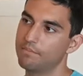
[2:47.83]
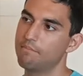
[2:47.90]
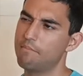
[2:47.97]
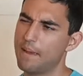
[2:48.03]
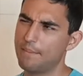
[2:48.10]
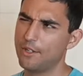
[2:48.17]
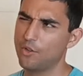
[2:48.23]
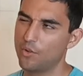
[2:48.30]

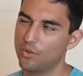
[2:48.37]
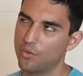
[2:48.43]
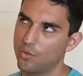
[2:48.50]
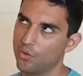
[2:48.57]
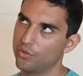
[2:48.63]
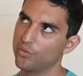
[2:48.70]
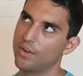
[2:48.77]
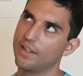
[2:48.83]
Maybe not
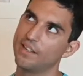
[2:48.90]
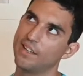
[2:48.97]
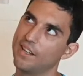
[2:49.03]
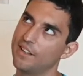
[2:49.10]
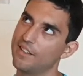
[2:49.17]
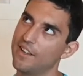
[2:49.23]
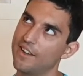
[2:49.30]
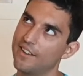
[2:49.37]
horse riding
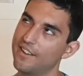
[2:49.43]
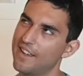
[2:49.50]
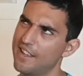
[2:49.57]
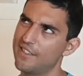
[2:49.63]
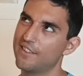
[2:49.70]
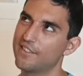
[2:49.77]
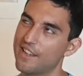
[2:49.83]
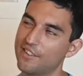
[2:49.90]
in
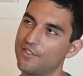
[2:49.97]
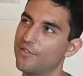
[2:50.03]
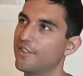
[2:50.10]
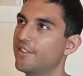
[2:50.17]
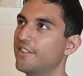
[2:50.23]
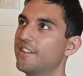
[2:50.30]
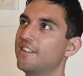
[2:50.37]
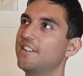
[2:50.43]
the centre of
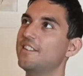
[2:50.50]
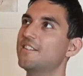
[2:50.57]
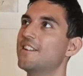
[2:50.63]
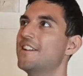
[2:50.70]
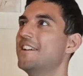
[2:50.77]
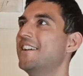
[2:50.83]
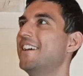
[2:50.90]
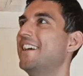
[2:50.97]
the cities,
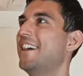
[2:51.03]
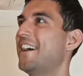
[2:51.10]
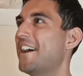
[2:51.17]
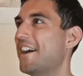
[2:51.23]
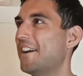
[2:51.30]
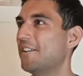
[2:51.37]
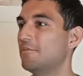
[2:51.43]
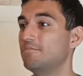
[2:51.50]

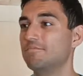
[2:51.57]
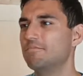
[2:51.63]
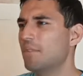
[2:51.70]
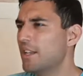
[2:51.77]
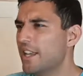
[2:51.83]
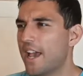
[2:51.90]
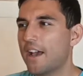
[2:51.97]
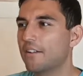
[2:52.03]

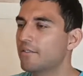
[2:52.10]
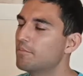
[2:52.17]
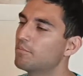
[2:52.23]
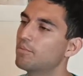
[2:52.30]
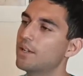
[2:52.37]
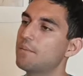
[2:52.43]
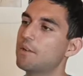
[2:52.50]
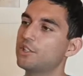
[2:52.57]
but yeah,
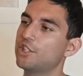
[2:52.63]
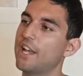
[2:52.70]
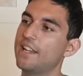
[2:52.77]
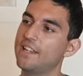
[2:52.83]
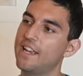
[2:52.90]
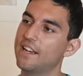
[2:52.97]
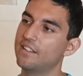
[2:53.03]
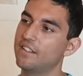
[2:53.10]
pretty much
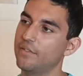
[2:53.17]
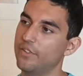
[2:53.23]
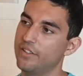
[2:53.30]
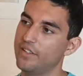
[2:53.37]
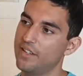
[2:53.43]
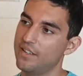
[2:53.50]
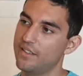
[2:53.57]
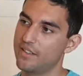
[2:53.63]
any
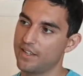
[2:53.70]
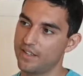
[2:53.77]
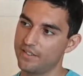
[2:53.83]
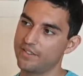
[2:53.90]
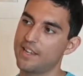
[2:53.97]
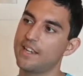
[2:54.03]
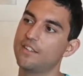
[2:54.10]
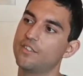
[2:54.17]
activity that
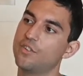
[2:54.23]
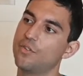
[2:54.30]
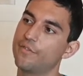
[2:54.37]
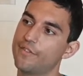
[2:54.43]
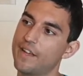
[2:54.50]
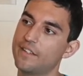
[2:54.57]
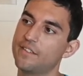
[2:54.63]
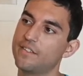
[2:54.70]
takes your
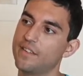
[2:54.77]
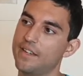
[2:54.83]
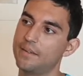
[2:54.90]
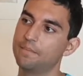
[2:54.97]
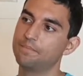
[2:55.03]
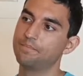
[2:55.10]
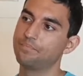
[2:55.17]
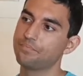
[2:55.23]
fancy.